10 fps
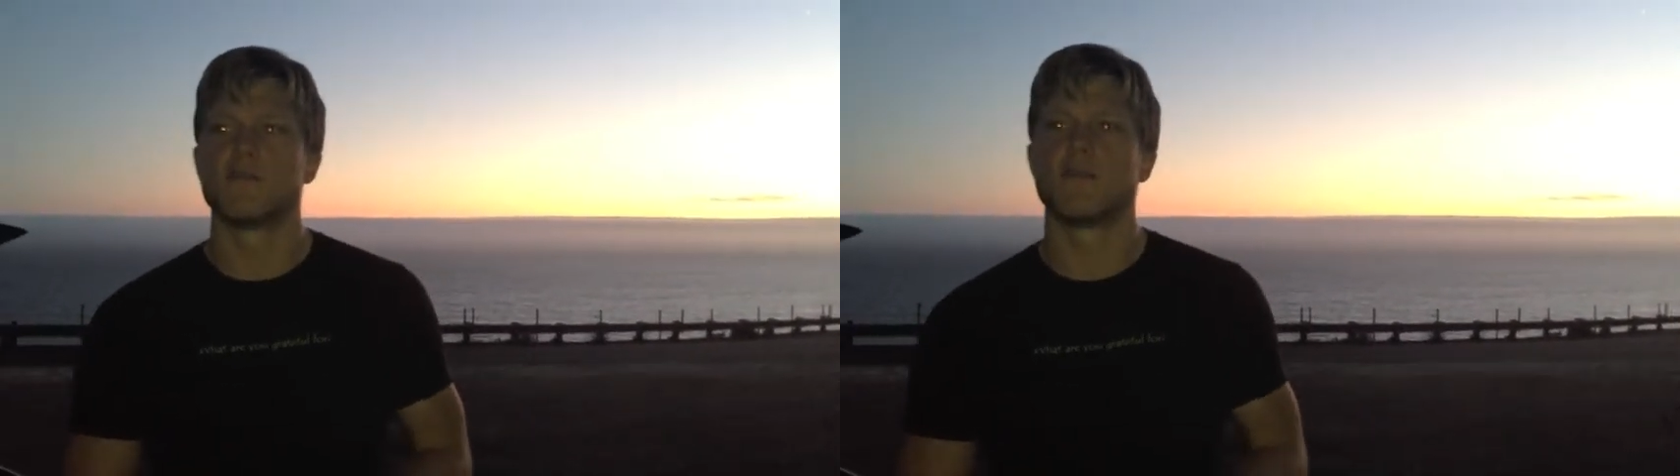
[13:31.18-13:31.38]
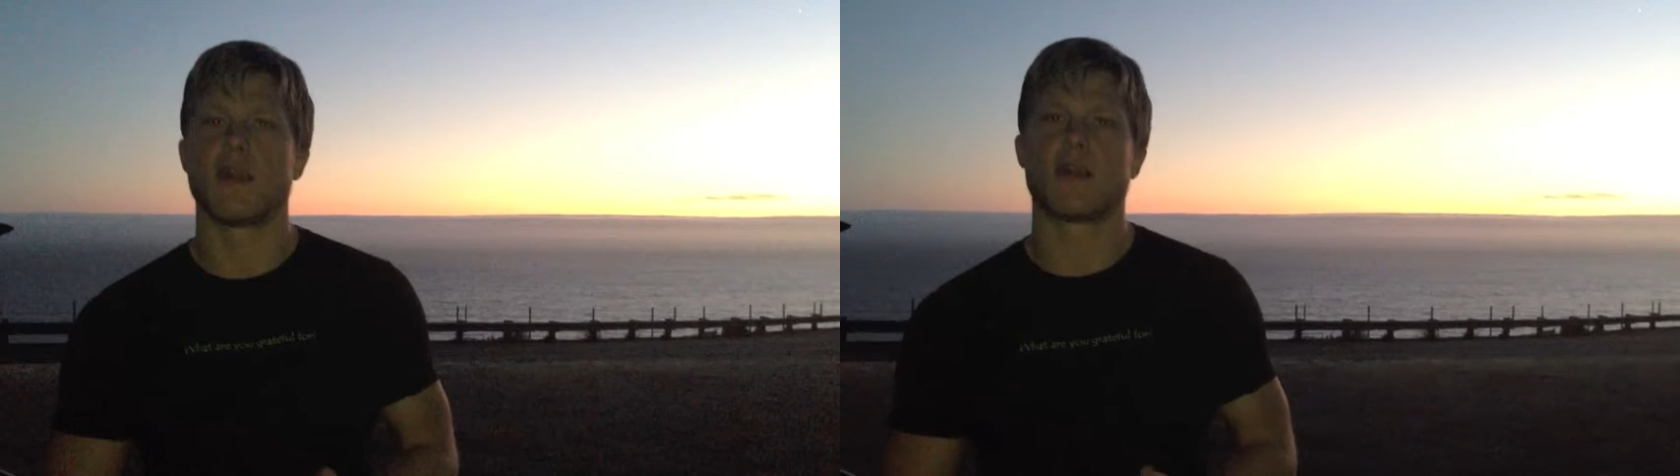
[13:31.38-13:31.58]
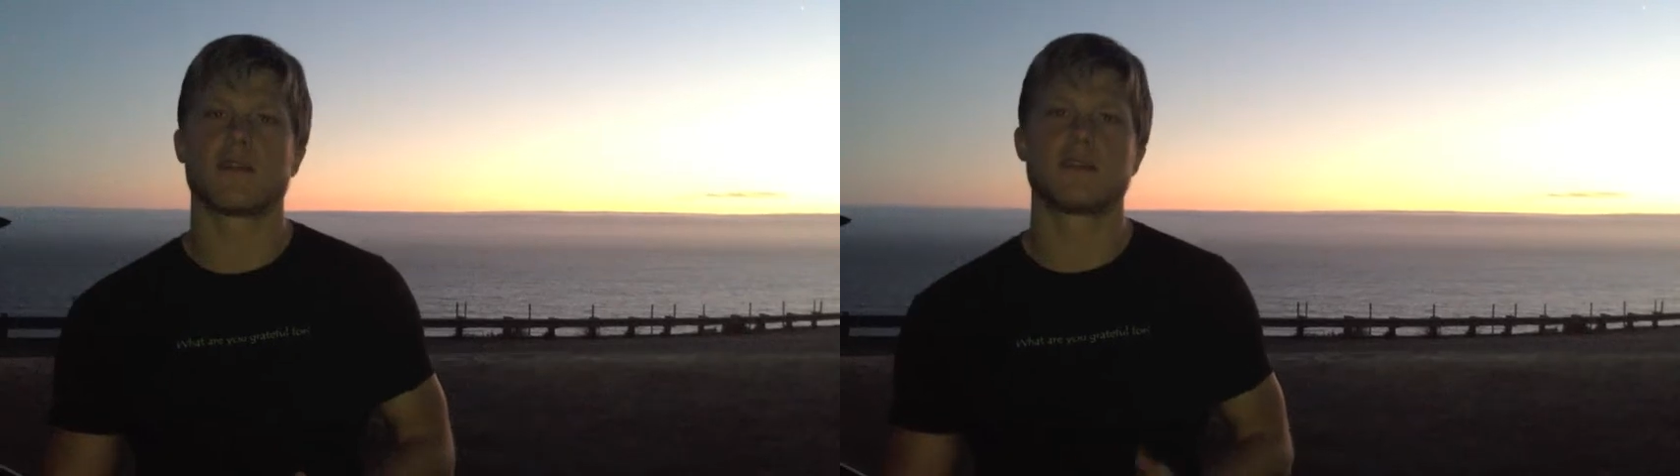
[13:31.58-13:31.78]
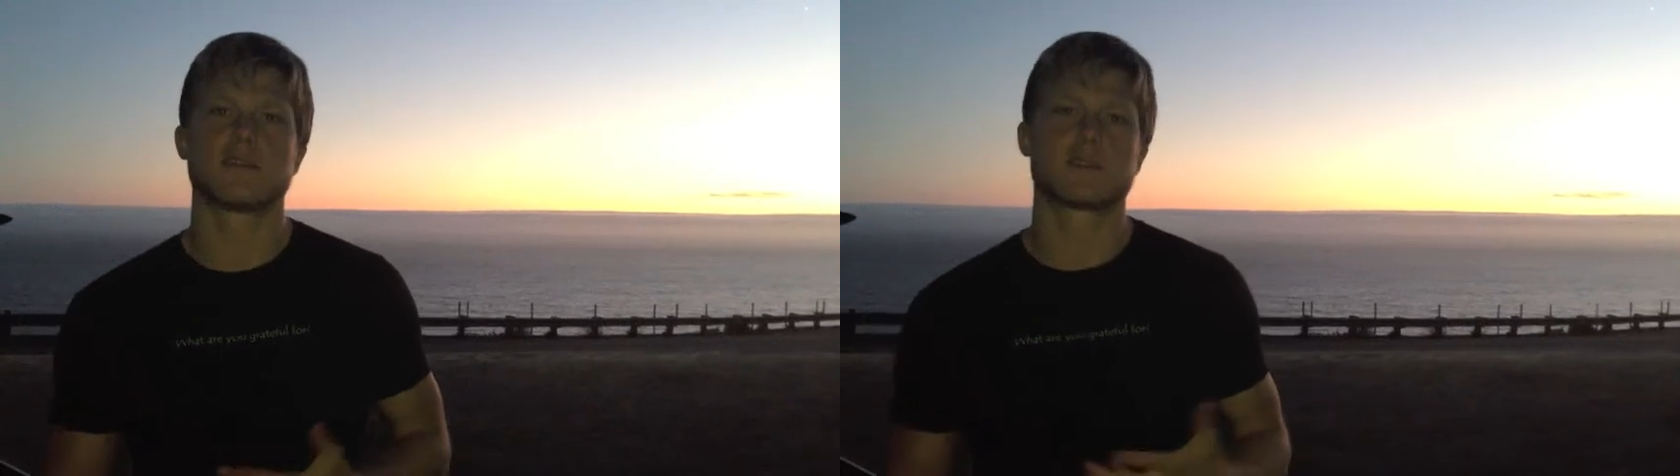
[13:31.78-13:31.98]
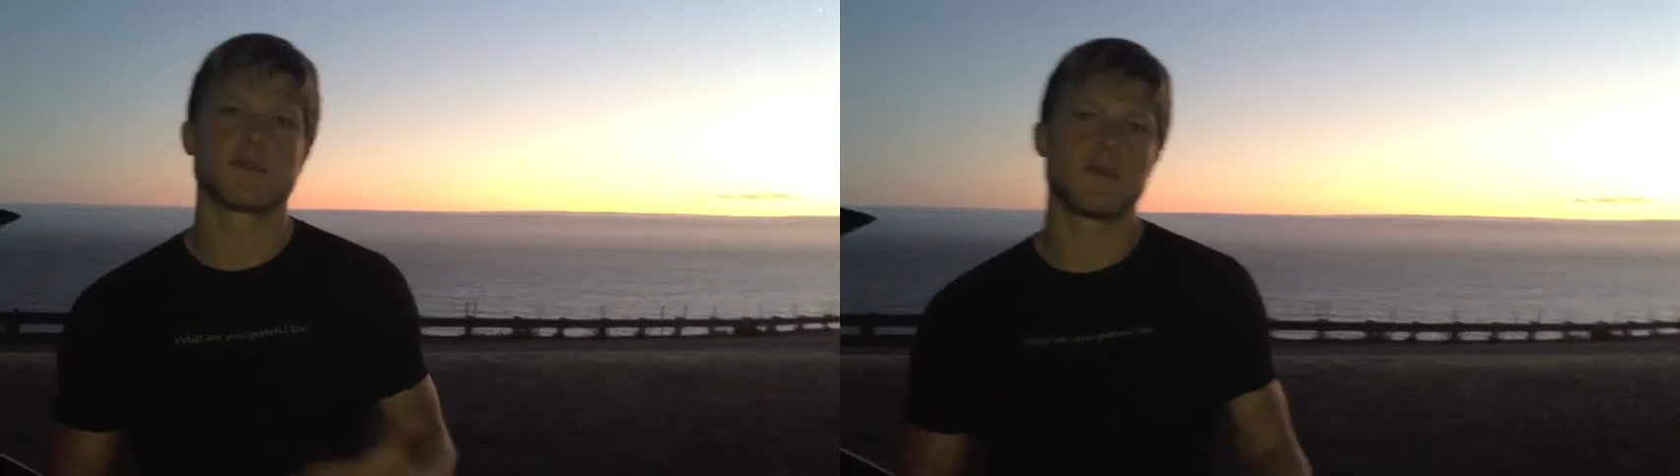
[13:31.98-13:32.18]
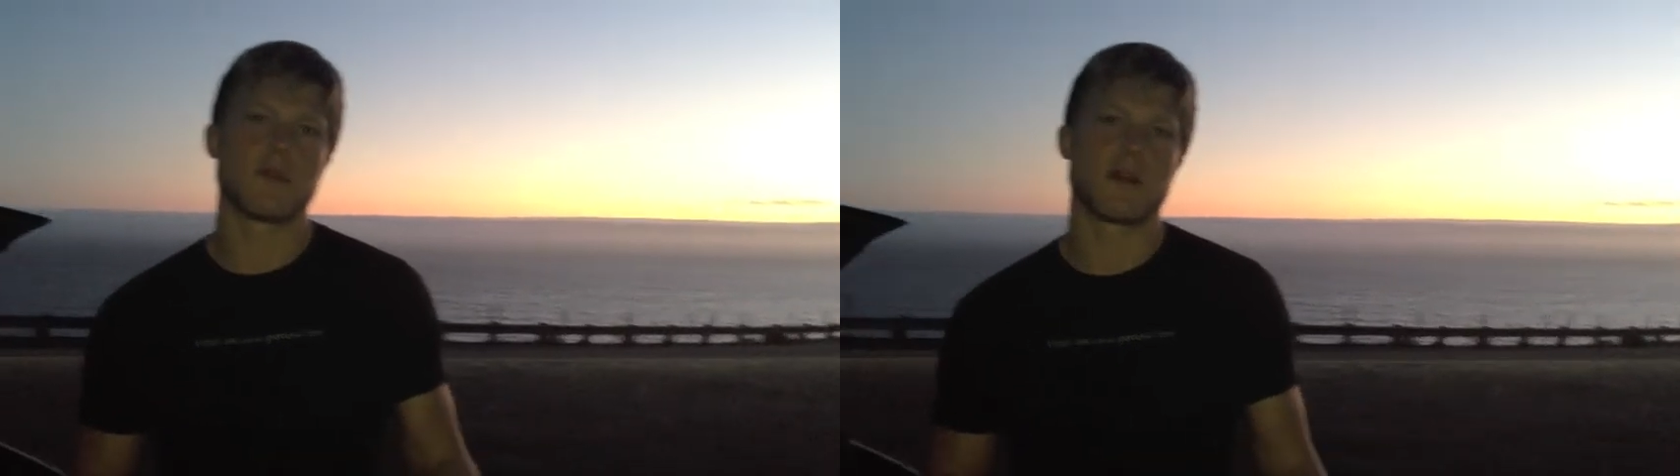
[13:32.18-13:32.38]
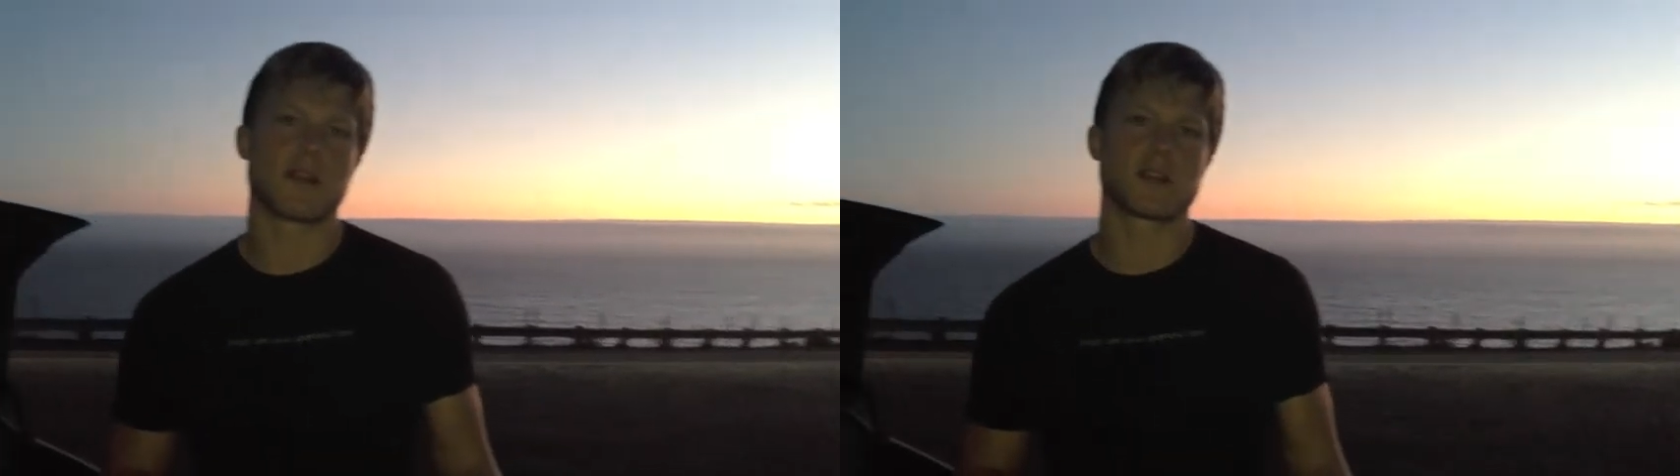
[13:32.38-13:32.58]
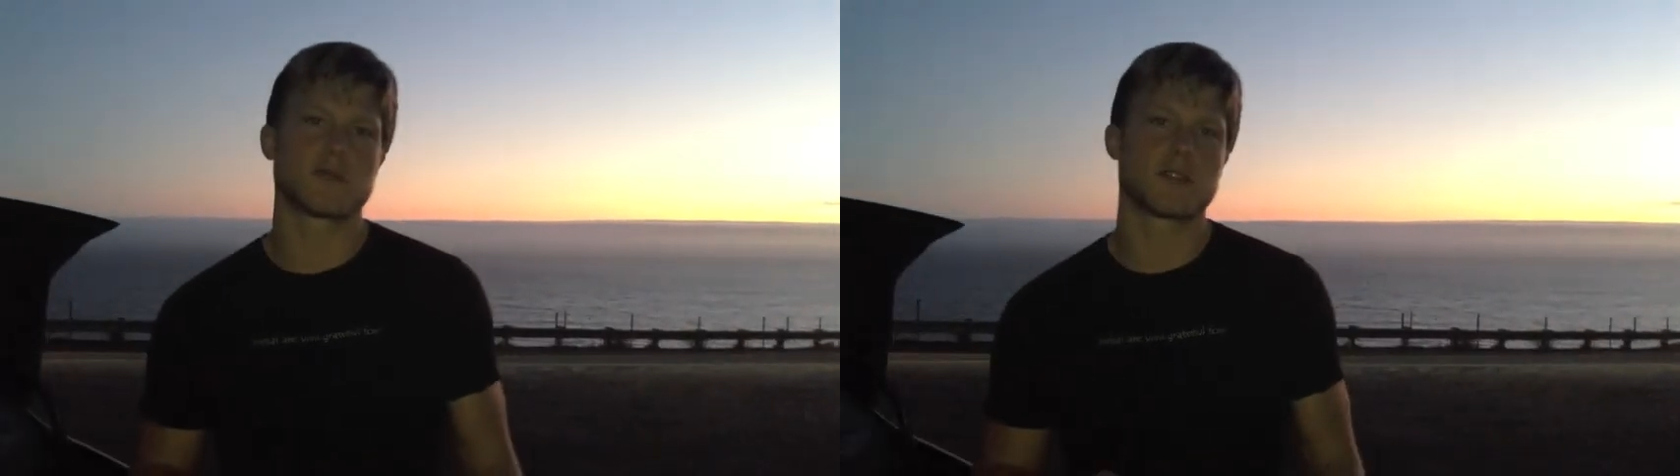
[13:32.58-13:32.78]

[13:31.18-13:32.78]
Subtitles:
bottled spring waters,